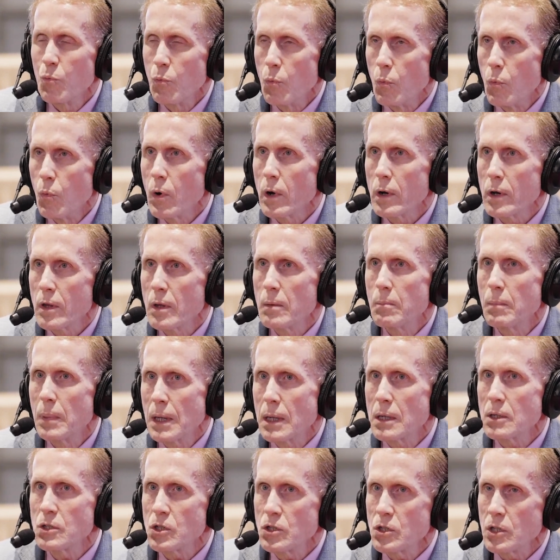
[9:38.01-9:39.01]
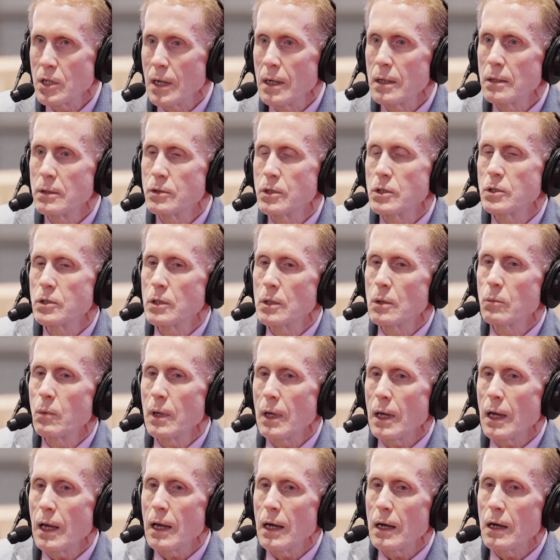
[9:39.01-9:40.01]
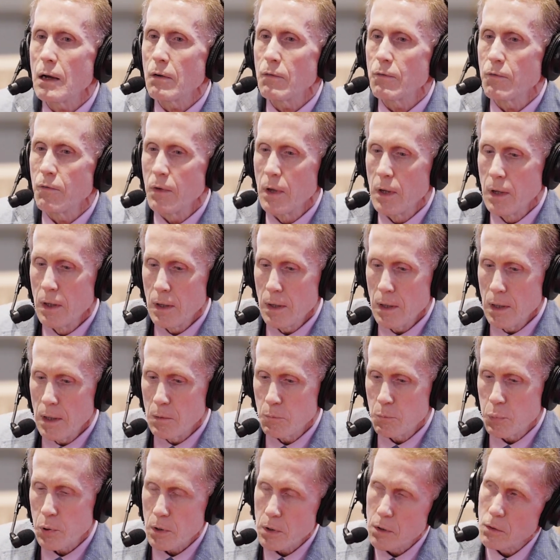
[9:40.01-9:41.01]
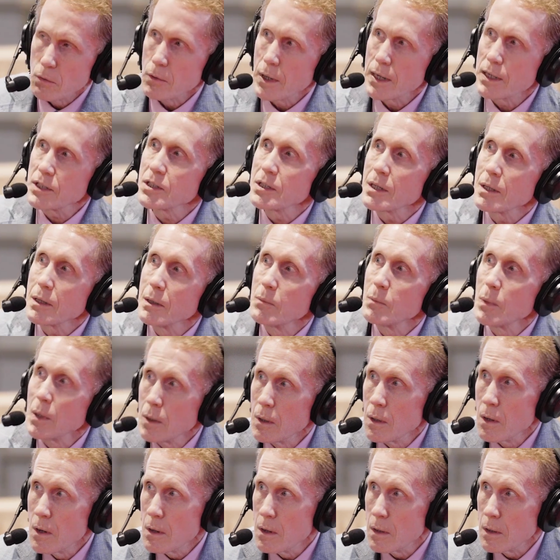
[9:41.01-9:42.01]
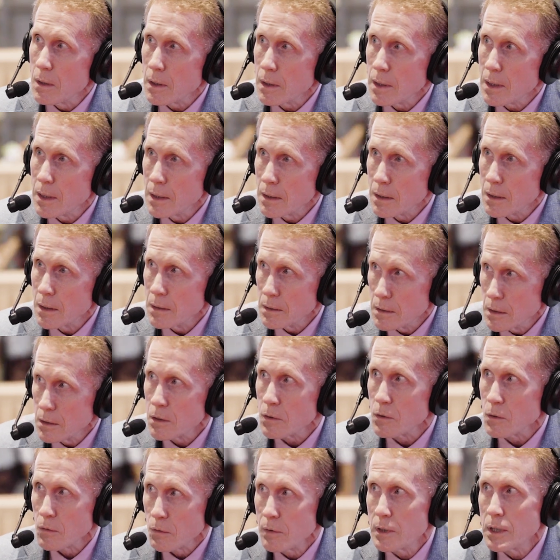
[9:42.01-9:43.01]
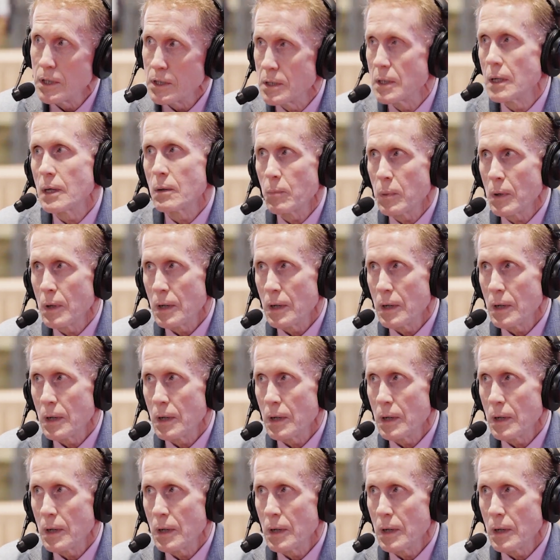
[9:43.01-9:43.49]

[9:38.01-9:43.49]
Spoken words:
one of the biggest challenges that we have in progressing them along in clinical reasoning